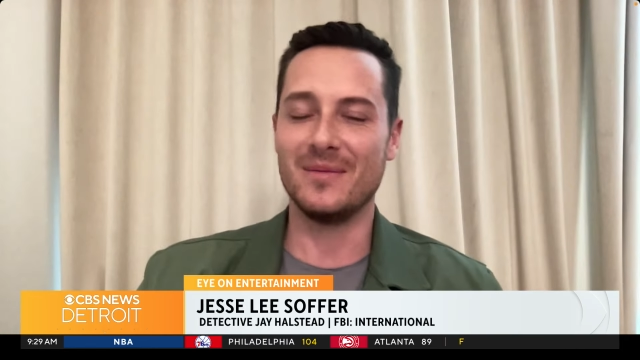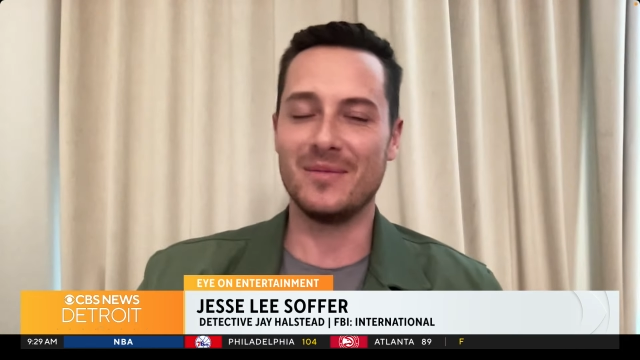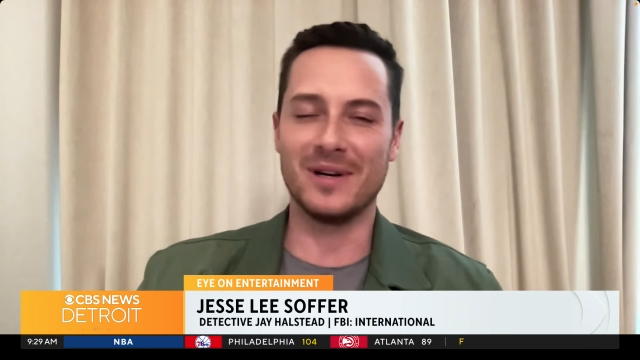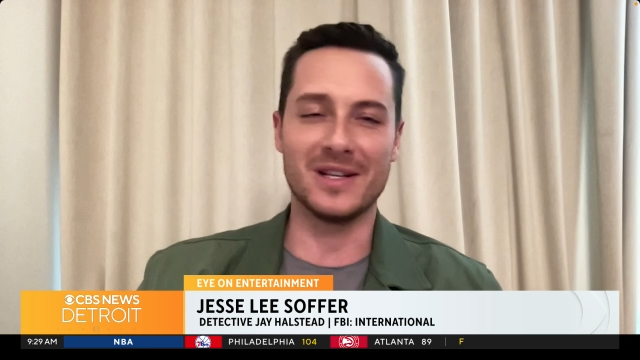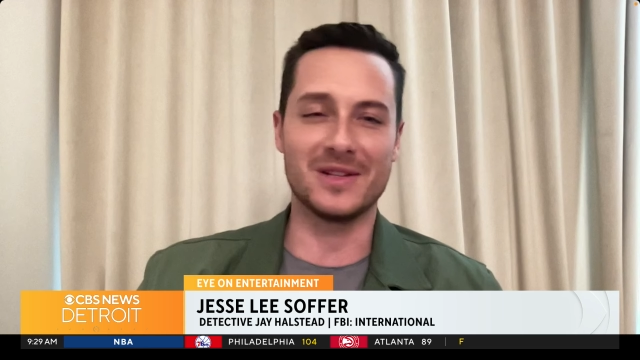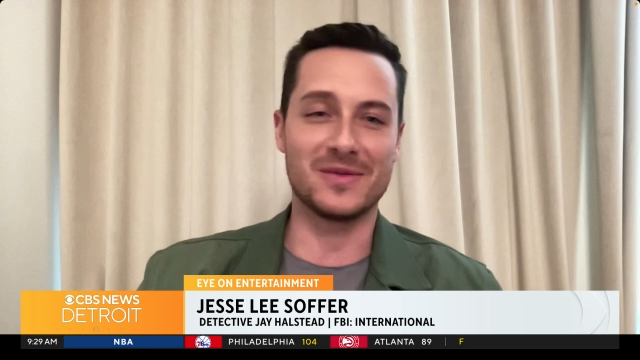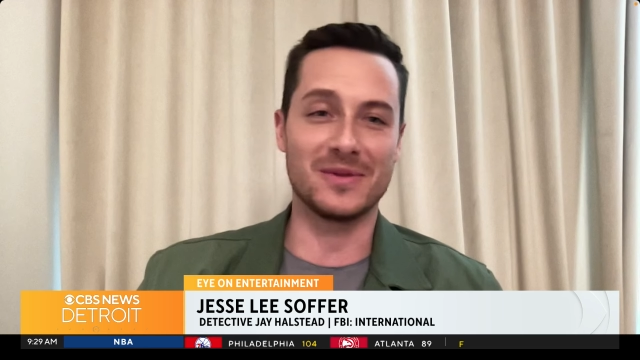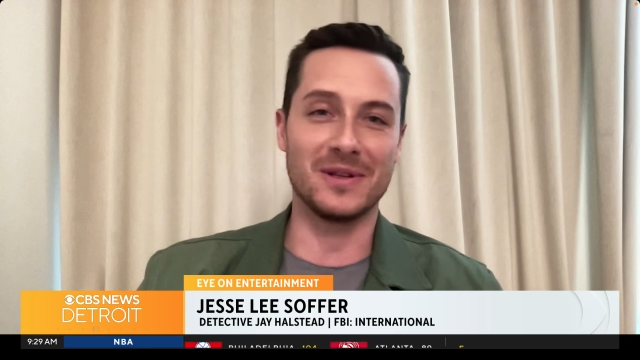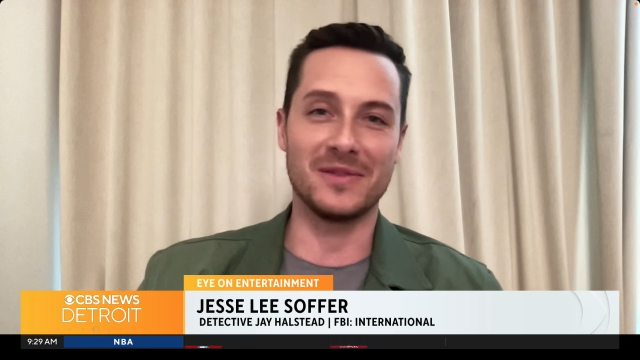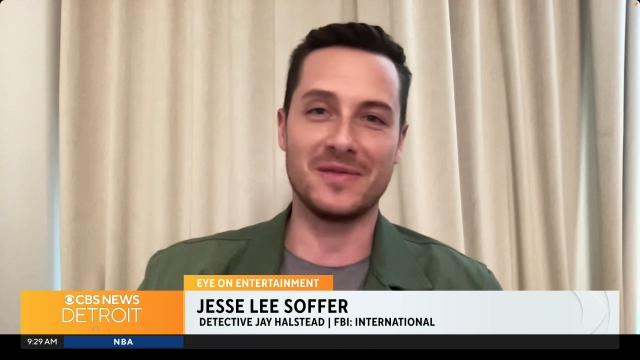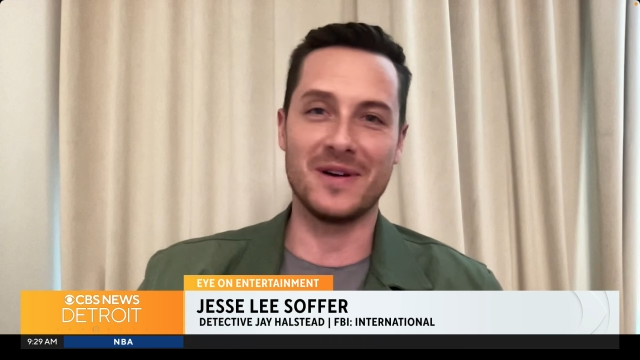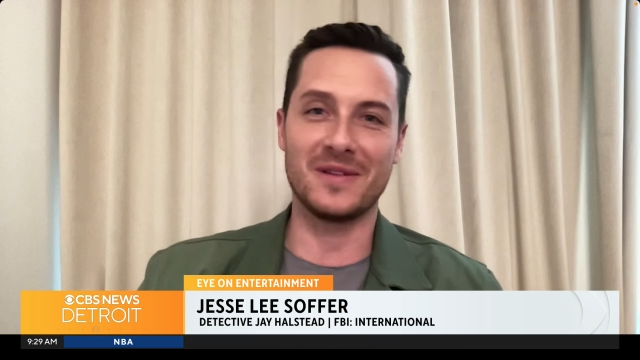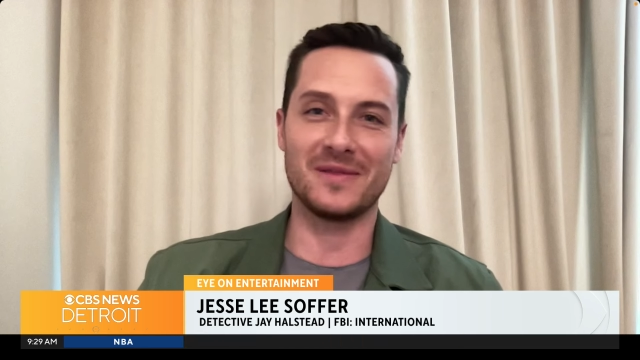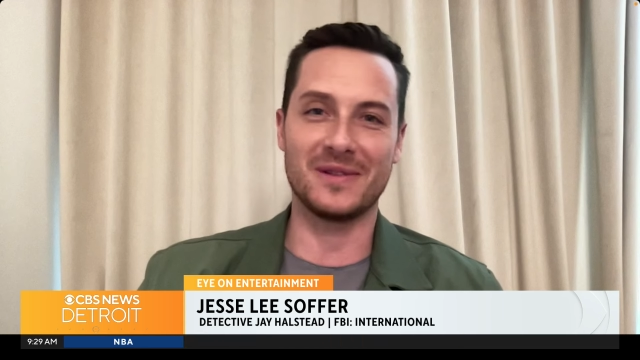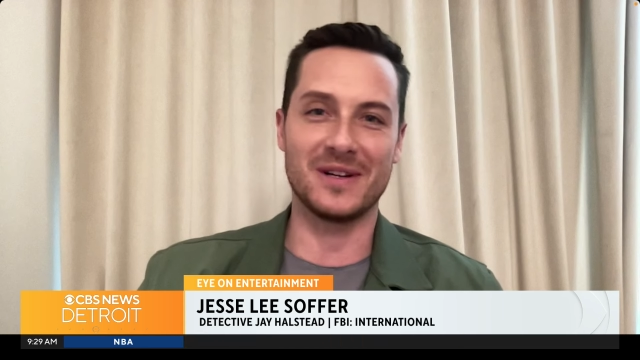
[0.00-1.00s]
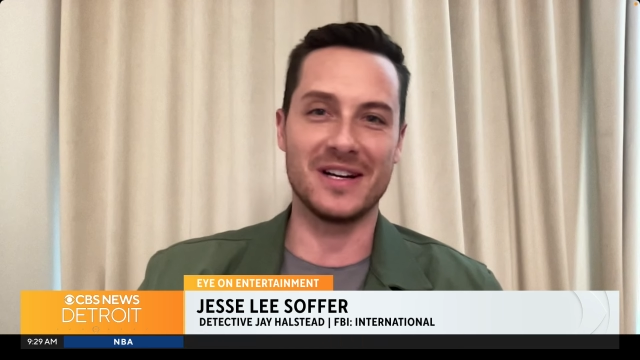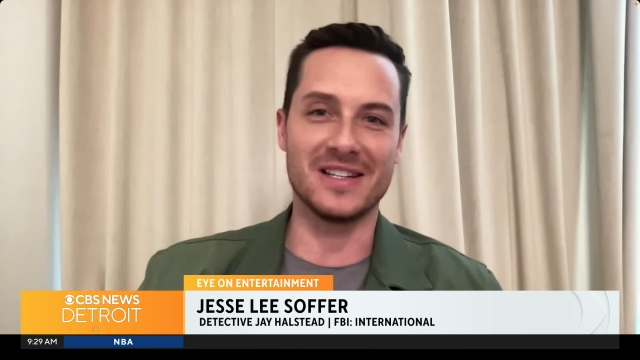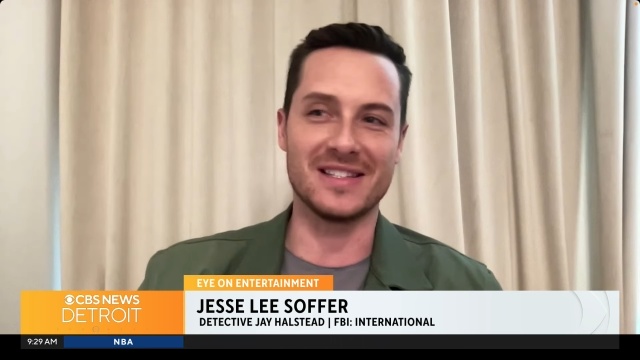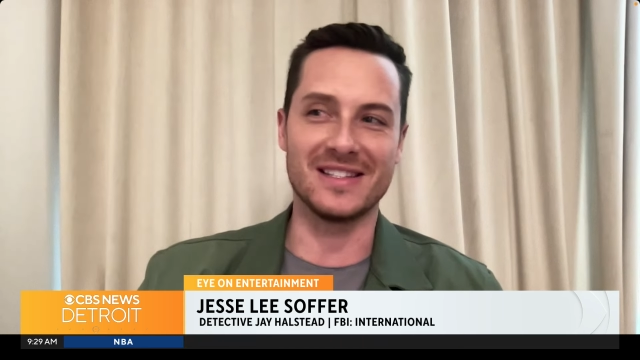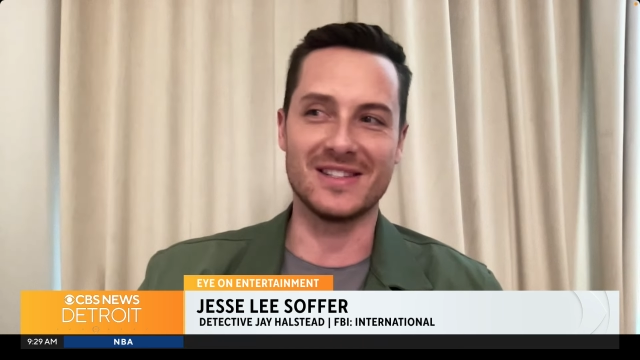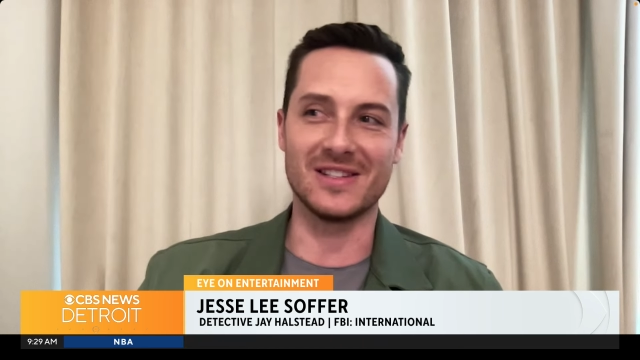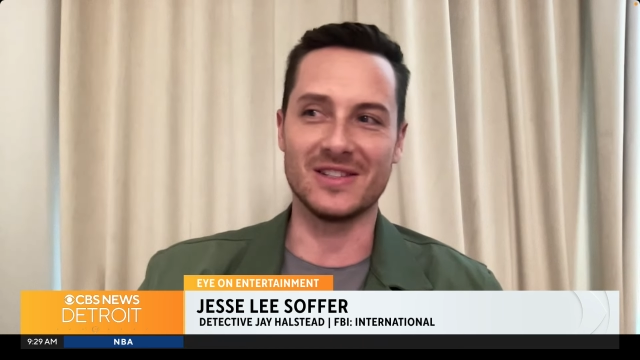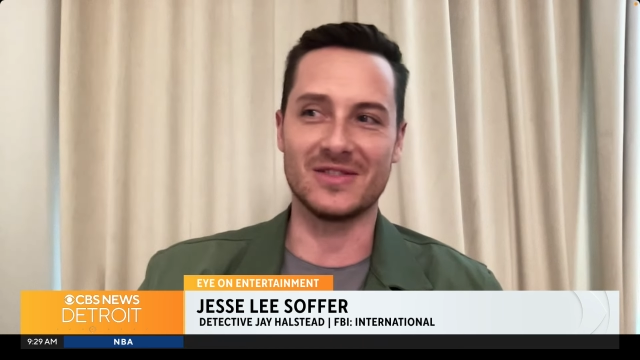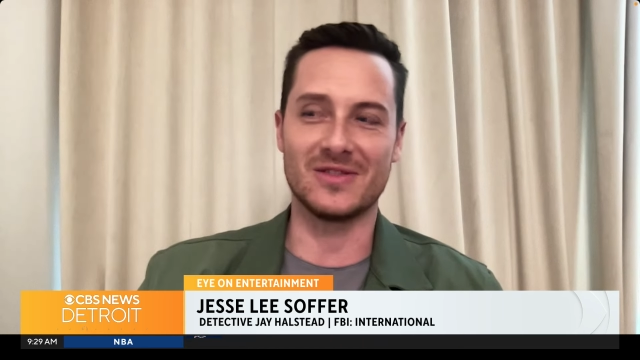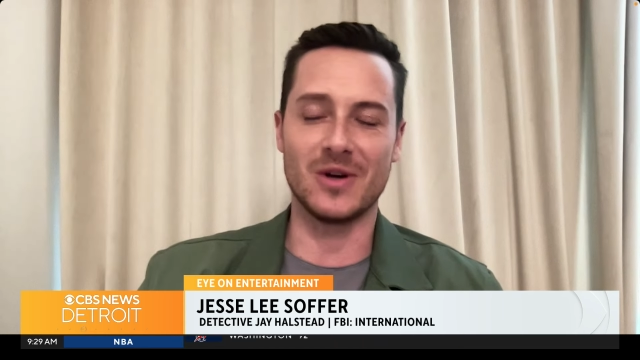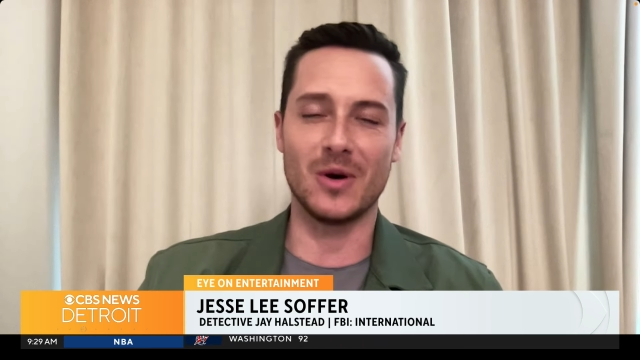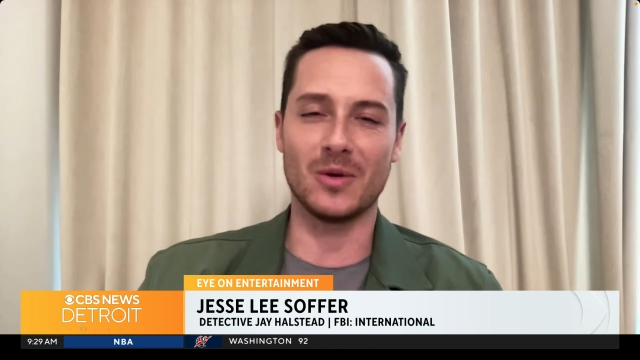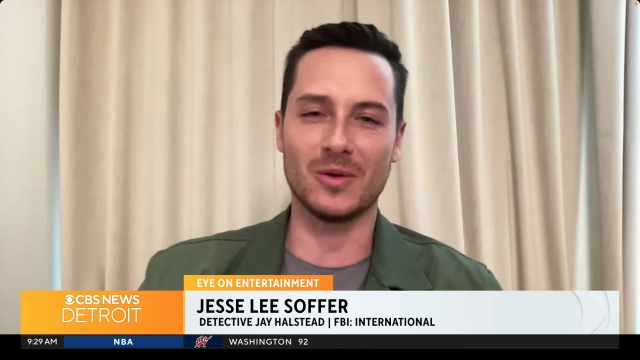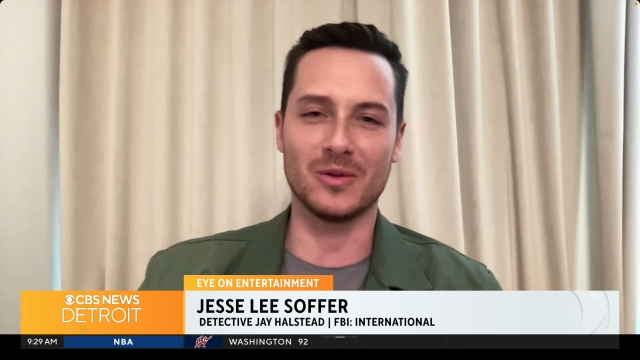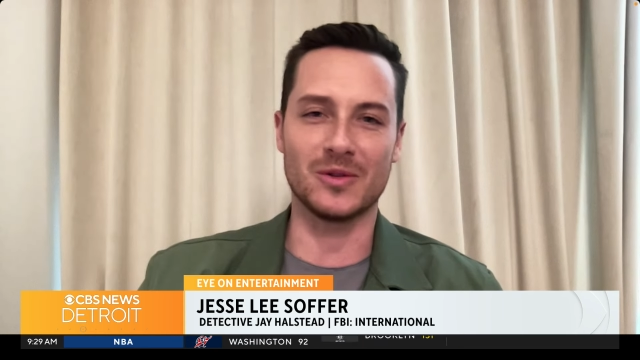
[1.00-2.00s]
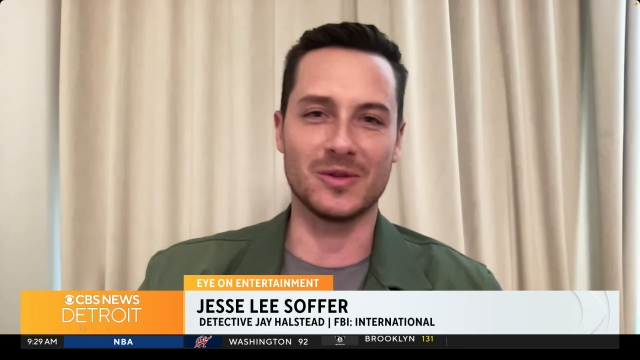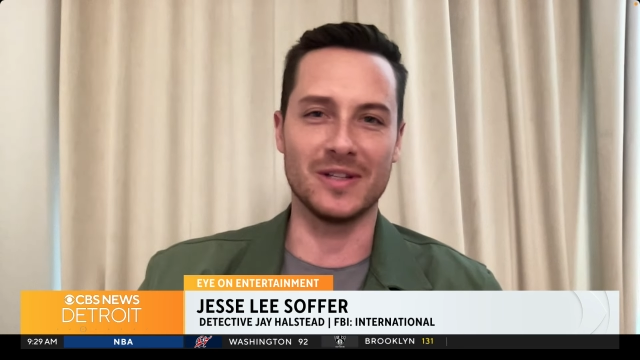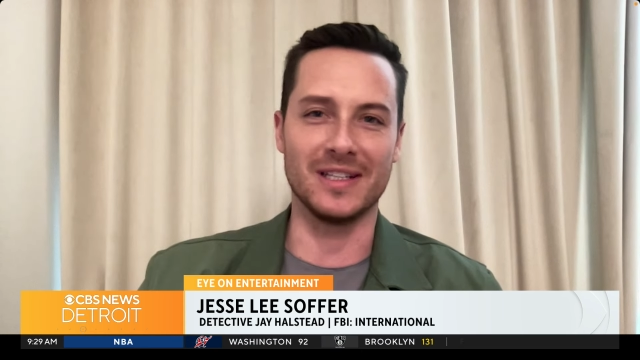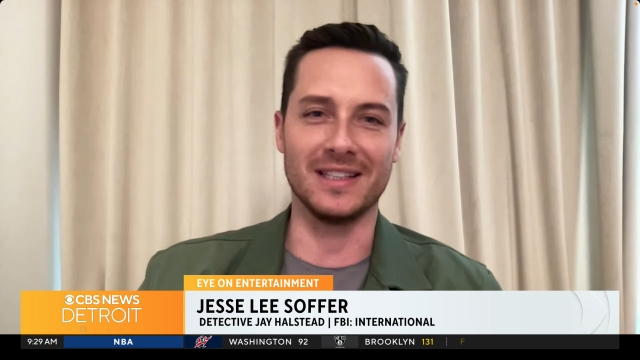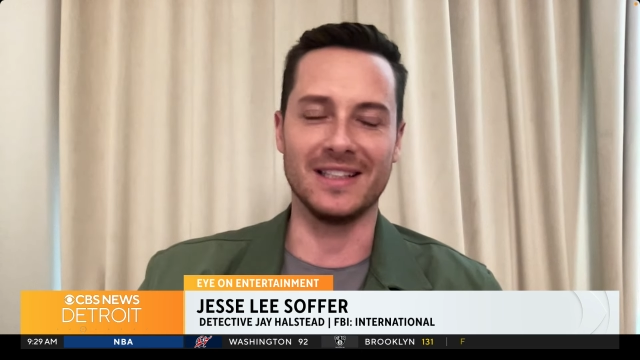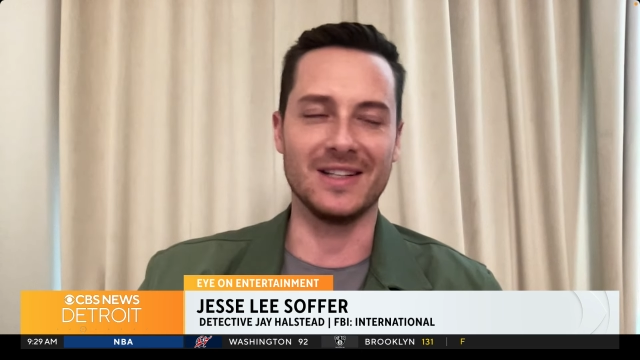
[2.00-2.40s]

but it's really fun for us. It's a total treat.